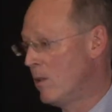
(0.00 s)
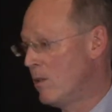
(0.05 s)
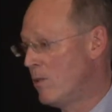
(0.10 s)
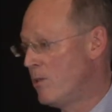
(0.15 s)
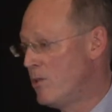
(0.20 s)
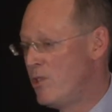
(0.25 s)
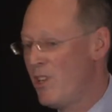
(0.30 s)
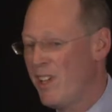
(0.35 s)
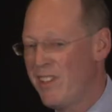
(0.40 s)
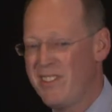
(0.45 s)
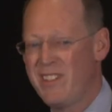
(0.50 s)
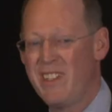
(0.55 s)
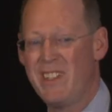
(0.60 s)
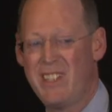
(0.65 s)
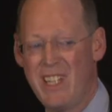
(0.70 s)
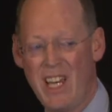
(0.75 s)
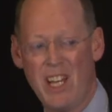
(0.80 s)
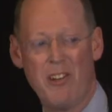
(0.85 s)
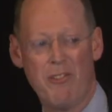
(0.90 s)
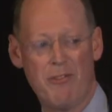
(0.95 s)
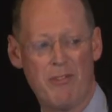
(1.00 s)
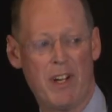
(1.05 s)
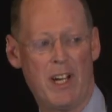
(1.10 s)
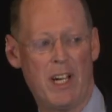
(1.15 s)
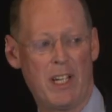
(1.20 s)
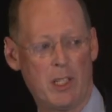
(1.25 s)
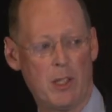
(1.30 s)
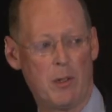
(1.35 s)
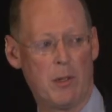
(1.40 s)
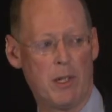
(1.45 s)
just
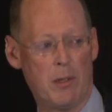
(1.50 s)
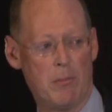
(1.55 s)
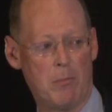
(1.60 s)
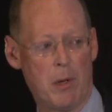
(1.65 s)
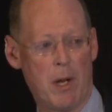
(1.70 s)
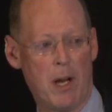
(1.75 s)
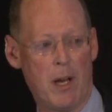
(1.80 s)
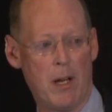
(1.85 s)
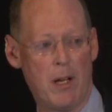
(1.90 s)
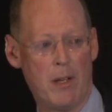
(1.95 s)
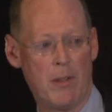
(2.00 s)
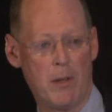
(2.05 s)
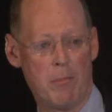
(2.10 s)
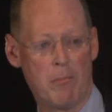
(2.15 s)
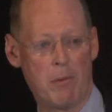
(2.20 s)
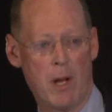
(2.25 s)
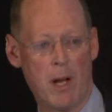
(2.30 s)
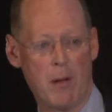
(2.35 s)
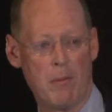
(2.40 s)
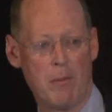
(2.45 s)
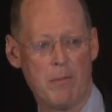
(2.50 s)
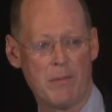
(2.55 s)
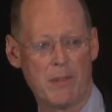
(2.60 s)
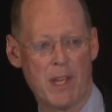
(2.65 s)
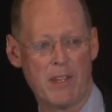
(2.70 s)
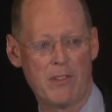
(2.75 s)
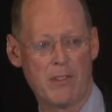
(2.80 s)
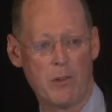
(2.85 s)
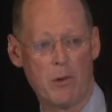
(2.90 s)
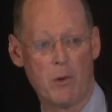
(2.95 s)
identifying the problems
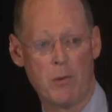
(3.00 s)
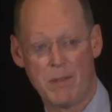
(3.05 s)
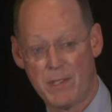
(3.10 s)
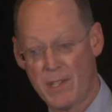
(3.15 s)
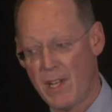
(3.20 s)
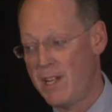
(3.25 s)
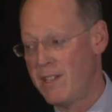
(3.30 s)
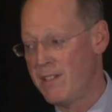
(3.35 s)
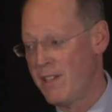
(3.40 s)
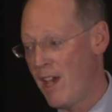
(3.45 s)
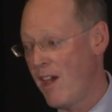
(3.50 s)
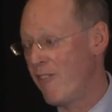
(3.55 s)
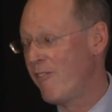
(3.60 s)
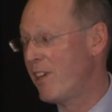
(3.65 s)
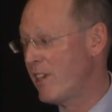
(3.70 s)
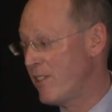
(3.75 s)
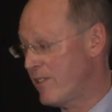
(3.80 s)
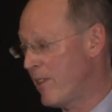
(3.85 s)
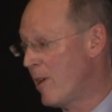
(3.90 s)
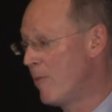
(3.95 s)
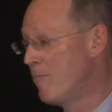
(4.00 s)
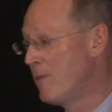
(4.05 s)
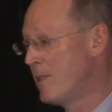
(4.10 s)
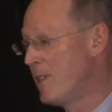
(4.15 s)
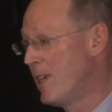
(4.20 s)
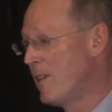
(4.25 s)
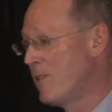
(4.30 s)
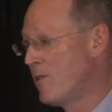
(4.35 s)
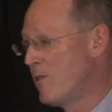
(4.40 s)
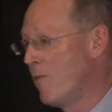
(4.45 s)
as enormous, that is, having some
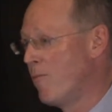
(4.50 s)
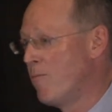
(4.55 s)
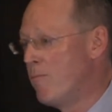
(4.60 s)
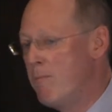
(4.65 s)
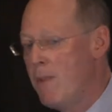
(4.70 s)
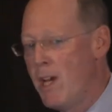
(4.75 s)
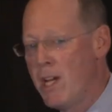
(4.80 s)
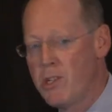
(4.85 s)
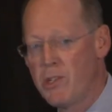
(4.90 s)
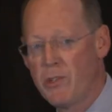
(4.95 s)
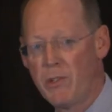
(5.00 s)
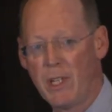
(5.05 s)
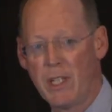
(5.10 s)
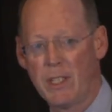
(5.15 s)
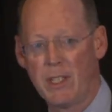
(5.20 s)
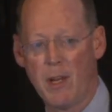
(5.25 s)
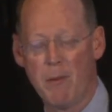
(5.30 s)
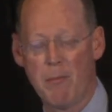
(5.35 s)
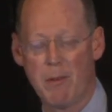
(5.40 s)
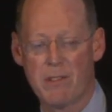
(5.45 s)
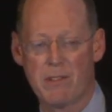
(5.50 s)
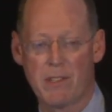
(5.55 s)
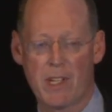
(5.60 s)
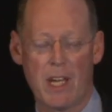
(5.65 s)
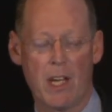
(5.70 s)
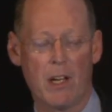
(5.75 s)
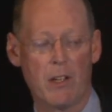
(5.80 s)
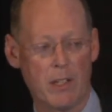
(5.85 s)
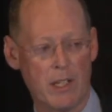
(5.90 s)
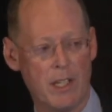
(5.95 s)
sense of measuring them in
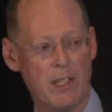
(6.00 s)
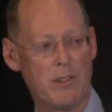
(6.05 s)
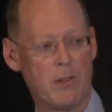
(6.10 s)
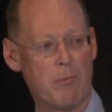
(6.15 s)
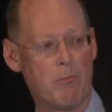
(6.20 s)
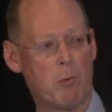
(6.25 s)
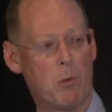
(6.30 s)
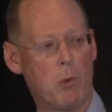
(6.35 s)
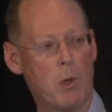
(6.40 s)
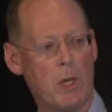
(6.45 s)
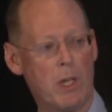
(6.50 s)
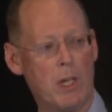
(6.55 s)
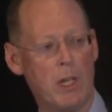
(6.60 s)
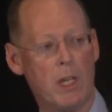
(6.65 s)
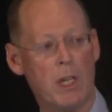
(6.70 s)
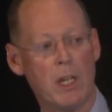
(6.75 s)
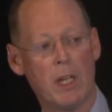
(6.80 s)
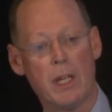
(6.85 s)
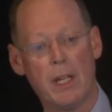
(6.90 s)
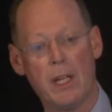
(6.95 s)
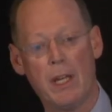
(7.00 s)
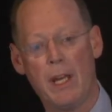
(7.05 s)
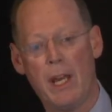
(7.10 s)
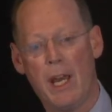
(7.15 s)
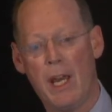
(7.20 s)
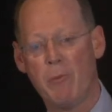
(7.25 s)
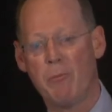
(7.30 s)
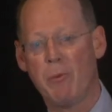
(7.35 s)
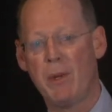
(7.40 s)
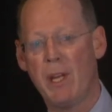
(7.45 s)
scale, is important.
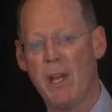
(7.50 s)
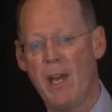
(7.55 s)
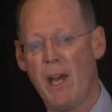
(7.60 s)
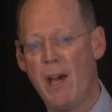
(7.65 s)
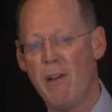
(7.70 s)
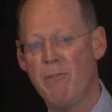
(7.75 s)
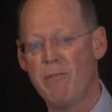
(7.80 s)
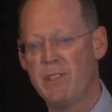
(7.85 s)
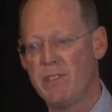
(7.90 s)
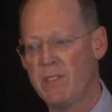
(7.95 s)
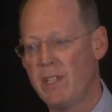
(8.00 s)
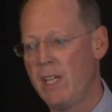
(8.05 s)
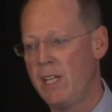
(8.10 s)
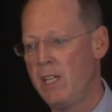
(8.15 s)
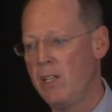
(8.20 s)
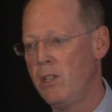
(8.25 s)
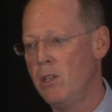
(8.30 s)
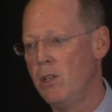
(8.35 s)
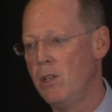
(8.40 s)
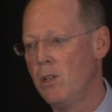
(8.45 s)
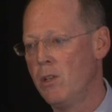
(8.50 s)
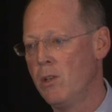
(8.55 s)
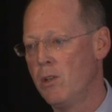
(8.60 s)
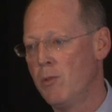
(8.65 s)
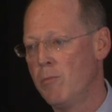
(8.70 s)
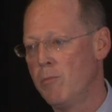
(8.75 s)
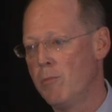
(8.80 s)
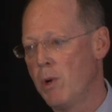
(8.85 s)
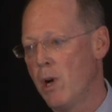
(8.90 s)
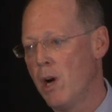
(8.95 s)
And we have seen
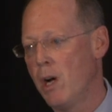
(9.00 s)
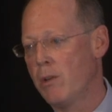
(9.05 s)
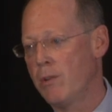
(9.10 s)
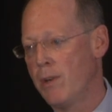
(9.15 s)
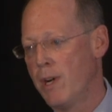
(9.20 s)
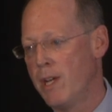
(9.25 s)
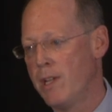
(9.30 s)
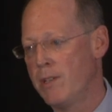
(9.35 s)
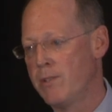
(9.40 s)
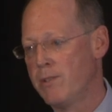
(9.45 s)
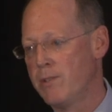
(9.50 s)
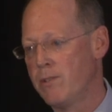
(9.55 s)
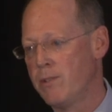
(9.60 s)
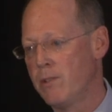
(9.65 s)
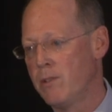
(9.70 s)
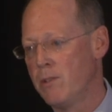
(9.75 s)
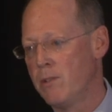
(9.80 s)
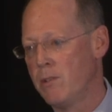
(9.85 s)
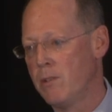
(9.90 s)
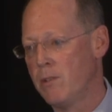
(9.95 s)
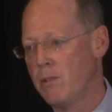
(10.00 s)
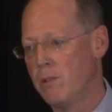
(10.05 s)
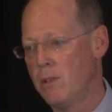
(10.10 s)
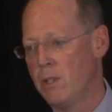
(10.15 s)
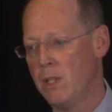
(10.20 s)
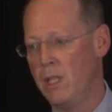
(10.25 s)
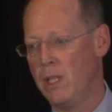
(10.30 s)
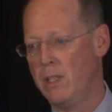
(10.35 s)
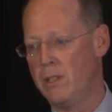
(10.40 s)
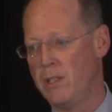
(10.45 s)
progress
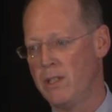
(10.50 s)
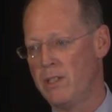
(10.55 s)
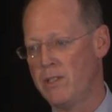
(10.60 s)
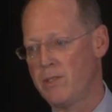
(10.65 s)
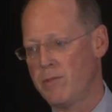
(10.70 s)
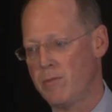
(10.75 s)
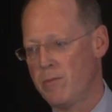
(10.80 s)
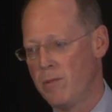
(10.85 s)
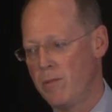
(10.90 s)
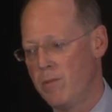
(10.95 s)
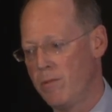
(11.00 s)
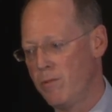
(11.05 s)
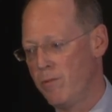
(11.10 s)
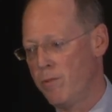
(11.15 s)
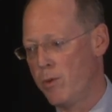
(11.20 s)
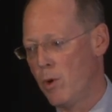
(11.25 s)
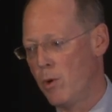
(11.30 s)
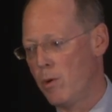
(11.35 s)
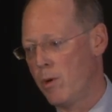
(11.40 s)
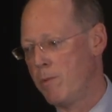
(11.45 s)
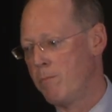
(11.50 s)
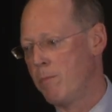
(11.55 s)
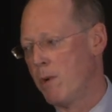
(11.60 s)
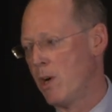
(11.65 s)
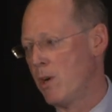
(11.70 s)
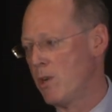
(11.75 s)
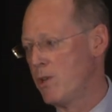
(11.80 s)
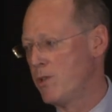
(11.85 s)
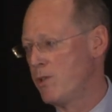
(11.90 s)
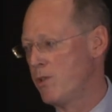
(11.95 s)
in this forward
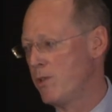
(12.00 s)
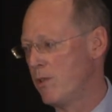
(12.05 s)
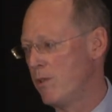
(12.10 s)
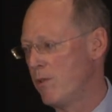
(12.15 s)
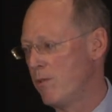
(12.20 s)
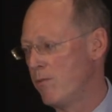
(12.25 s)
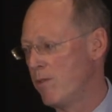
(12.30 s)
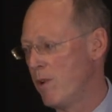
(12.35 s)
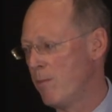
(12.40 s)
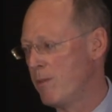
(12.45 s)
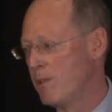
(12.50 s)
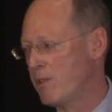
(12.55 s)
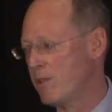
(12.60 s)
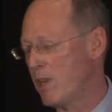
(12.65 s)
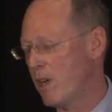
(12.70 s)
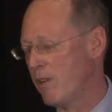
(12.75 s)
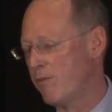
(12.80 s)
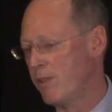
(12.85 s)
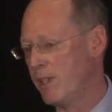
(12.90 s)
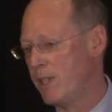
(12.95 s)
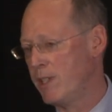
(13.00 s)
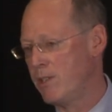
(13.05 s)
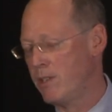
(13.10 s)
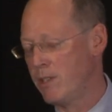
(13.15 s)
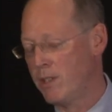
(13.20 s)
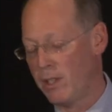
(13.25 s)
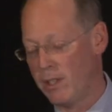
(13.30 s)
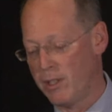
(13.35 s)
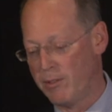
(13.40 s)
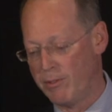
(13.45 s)
march from discovery to
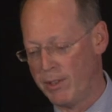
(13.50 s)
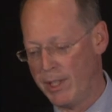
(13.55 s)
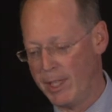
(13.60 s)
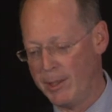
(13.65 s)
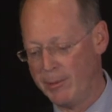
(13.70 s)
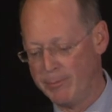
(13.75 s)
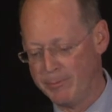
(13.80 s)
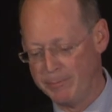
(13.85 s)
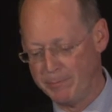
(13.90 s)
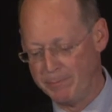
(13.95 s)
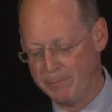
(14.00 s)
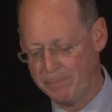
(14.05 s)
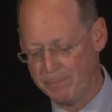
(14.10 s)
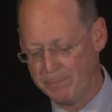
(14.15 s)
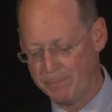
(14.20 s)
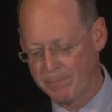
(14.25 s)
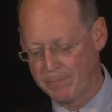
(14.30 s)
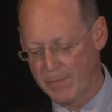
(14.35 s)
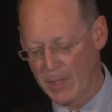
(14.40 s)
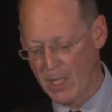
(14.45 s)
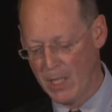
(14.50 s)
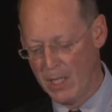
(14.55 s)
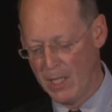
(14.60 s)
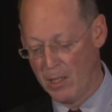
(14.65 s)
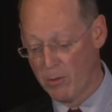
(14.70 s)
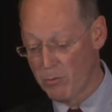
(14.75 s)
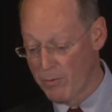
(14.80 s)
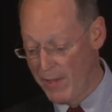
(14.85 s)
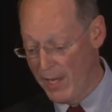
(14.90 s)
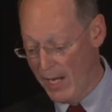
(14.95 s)
delivery
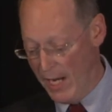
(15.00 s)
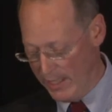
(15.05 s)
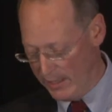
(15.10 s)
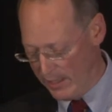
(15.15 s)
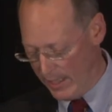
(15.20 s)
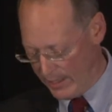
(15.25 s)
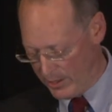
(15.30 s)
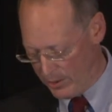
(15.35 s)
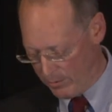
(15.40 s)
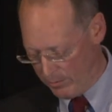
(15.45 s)
that I'd like to